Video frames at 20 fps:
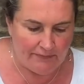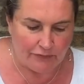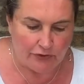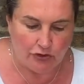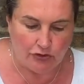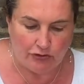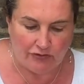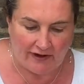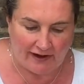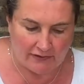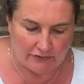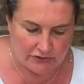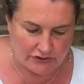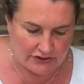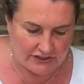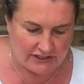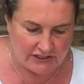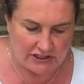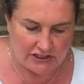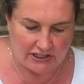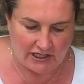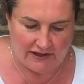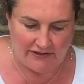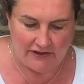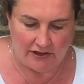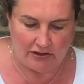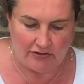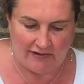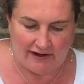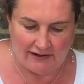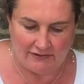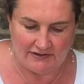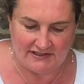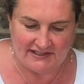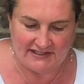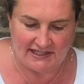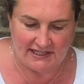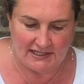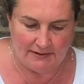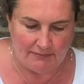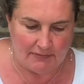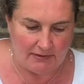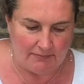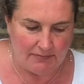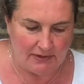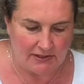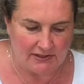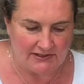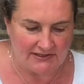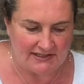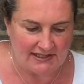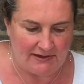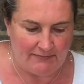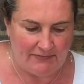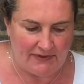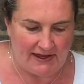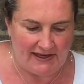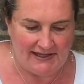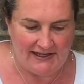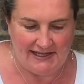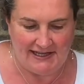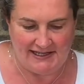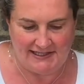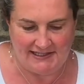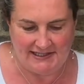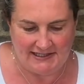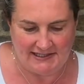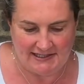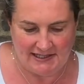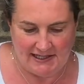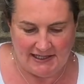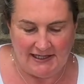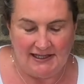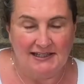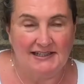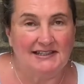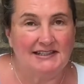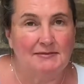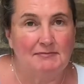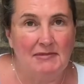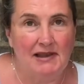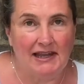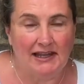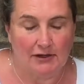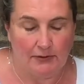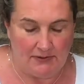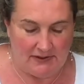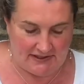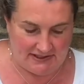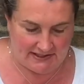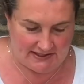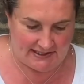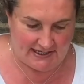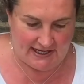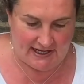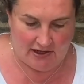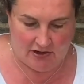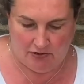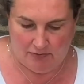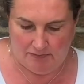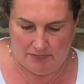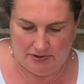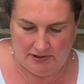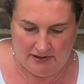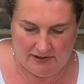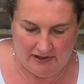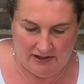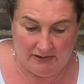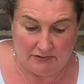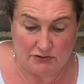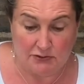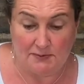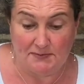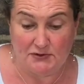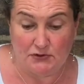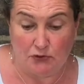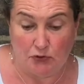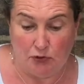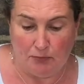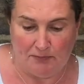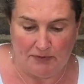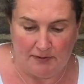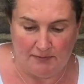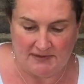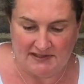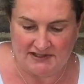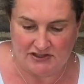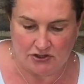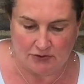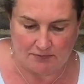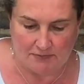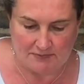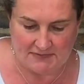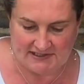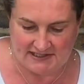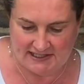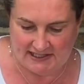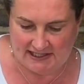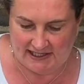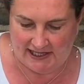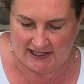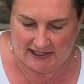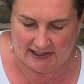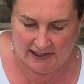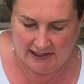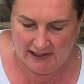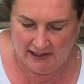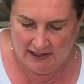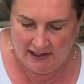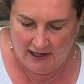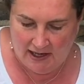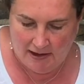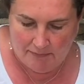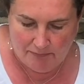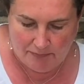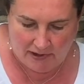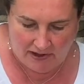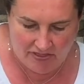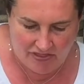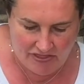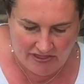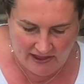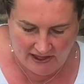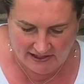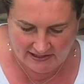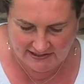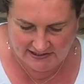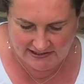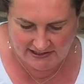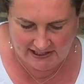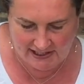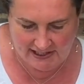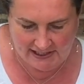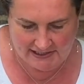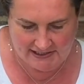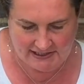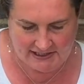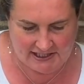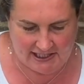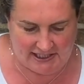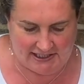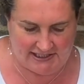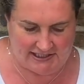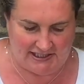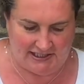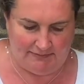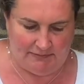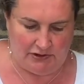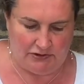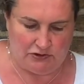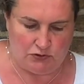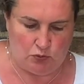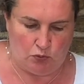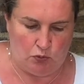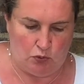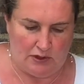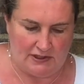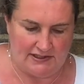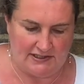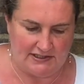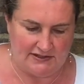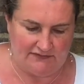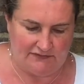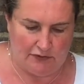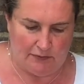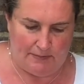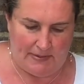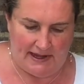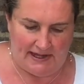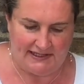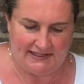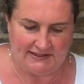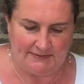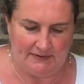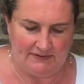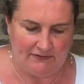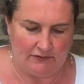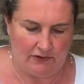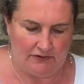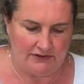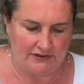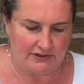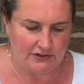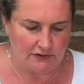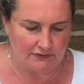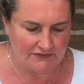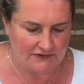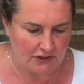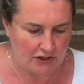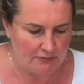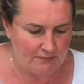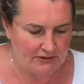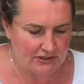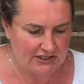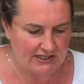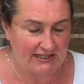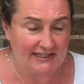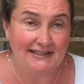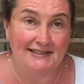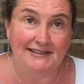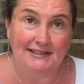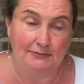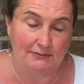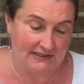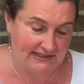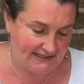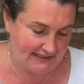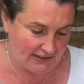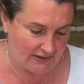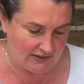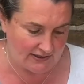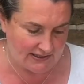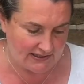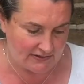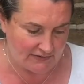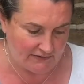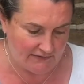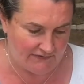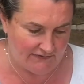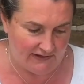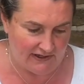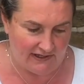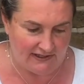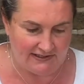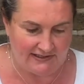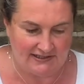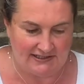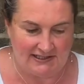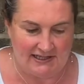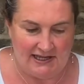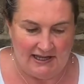ground ginger and the ground cinnamon, because they needed some liquid to help to absorb them and stop them sticking. But this is just the most wonderful base. We've got the soft aubergines that we started off first,